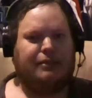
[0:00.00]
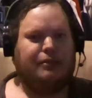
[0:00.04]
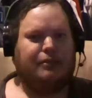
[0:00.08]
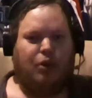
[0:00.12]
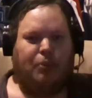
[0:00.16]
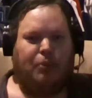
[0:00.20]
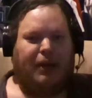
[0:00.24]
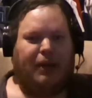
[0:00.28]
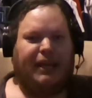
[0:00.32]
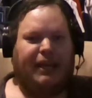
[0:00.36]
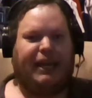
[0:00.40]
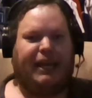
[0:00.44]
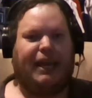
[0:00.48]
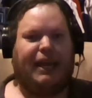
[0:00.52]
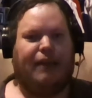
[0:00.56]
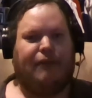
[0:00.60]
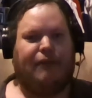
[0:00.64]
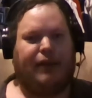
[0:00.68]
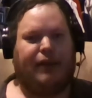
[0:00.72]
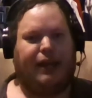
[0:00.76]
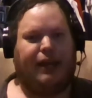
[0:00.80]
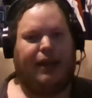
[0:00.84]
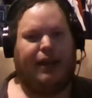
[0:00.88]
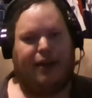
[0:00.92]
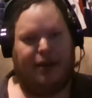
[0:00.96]
Nobody gave a
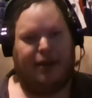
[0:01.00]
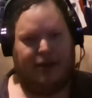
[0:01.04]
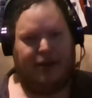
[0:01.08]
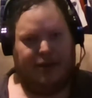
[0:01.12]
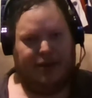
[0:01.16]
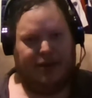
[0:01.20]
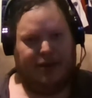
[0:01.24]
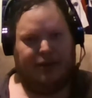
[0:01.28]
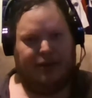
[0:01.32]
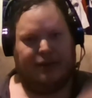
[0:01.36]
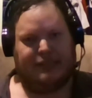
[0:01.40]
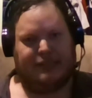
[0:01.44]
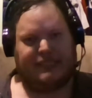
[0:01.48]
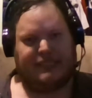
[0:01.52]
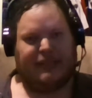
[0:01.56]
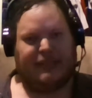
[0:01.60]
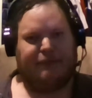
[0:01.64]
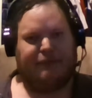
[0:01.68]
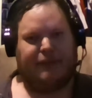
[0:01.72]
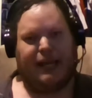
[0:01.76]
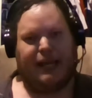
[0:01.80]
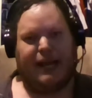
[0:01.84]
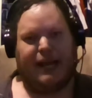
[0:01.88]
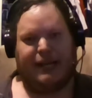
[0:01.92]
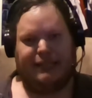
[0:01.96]
care. The
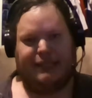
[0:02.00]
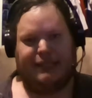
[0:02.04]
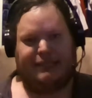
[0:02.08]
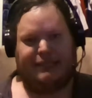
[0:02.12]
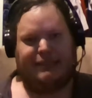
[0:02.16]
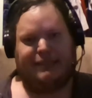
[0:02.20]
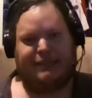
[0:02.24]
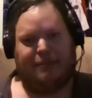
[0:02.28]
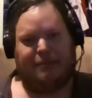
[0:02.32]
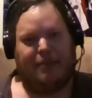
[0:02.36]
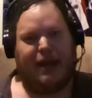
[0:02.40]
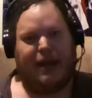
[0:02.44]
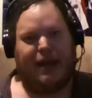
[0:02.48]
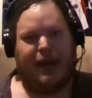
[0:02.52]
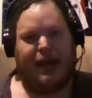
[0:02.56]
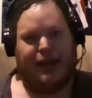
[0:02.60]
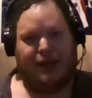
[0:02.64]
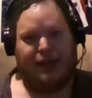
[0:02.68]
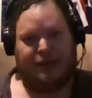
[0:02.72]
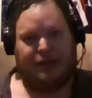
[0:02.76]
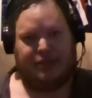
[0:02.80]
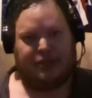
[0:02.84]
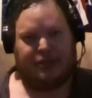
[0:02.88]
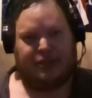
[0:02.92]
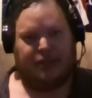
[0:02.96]
safety guy's the
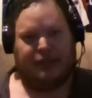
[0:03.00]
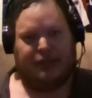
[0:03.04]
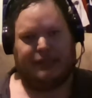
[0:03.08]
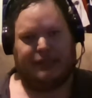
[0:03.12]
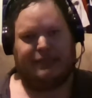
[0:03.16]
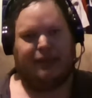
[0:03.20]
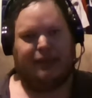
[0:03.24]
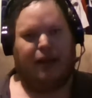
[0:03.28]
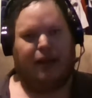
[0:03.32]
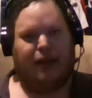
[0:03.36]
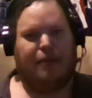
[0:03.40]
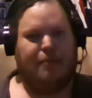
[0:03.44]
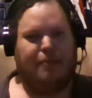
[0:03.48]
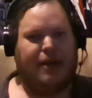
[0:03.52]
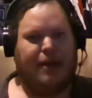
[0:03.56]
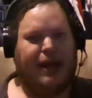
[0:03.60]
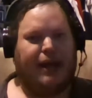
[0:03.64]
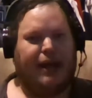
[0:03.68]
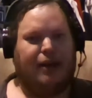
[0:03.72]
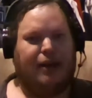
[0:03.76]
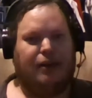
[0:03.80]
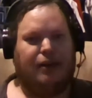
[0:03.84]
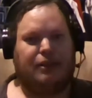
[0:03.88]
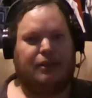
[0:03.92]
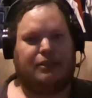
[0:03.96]
man, so that's all that
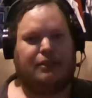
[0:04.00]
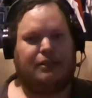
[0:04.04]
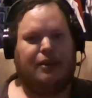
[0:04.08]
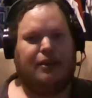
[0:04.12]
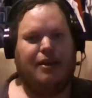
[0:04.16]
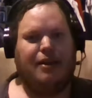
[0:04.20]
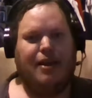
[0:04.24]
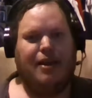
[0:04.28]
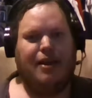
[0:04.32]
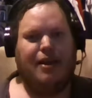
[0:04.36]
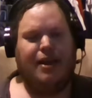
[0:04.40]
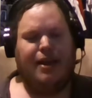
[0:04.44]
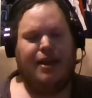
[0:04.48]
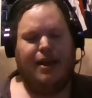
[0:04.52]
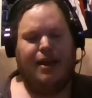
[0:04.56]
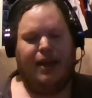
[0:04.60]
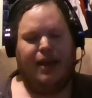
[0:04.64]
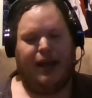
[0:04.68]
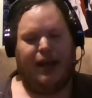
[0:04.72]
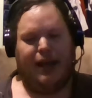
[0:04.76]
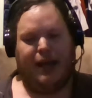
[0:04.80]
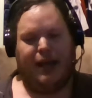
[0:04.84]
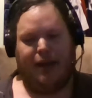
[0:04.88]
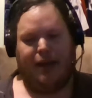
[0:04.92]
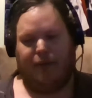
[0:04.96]
matters.
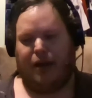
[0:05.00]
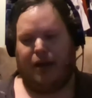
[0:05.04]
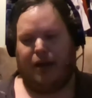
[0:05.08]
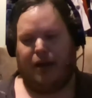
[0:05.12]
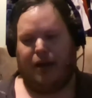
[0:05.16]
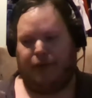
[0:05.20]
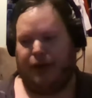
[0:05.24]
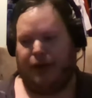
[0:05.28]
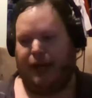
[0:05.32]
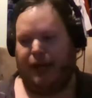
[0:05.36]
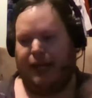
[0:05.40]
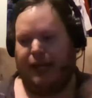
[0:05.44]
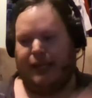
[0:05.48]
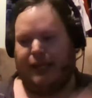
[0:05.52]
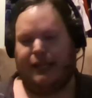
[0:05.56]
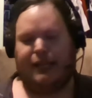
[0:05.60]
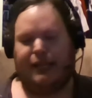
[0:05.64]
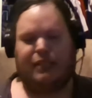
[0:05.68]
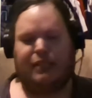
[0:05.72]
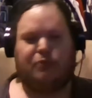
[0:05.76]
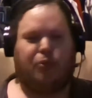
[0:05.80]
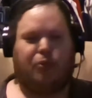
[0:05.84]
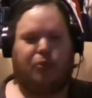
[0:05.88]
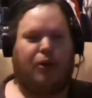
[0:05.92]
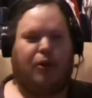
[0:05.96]
And whatever
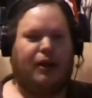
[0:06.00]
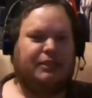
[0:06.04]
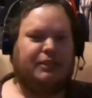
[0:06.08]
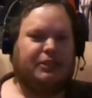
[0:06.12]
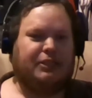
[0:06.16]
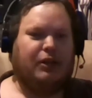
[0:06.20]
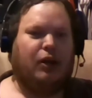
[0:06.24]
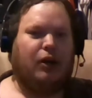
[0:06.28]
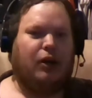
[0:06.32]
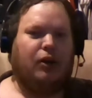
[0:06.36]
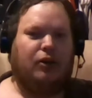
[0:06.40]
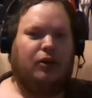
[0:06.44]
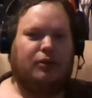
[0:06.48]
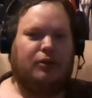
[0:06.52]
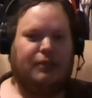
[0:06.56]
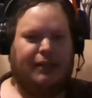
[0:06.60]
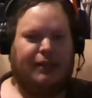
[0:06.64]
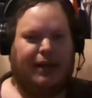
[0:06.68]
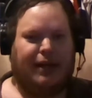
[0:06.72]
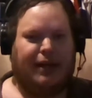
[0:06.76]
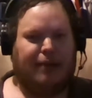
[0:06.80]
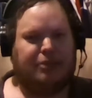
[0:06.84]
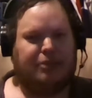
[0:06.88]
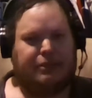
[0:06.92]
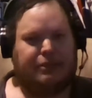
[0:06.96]
his word is gold,
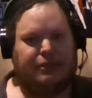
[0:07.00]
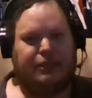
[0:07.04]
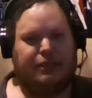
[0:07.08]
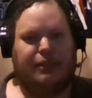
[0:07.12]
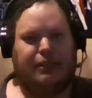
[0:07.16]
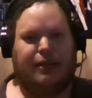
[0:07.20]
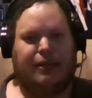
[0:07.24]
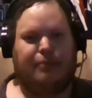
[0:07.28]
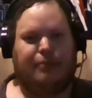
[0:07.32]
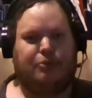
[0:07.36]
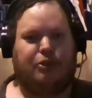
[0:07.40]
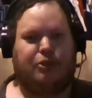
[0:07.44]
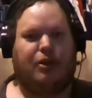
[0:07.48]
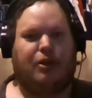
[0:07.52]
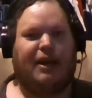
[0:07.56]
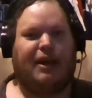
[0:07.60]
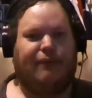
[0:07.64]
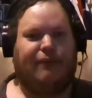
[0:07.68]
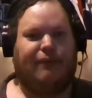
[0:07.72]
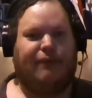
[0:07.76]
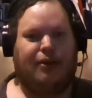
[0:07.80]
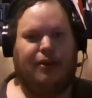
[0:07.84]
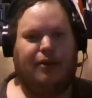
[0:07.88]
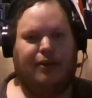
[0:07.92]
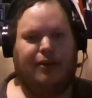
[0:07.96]
I'm just a dumb
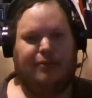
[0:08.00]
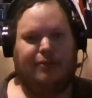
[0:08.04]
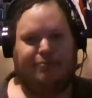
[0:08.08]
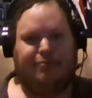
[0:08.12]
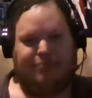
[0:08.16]
driver.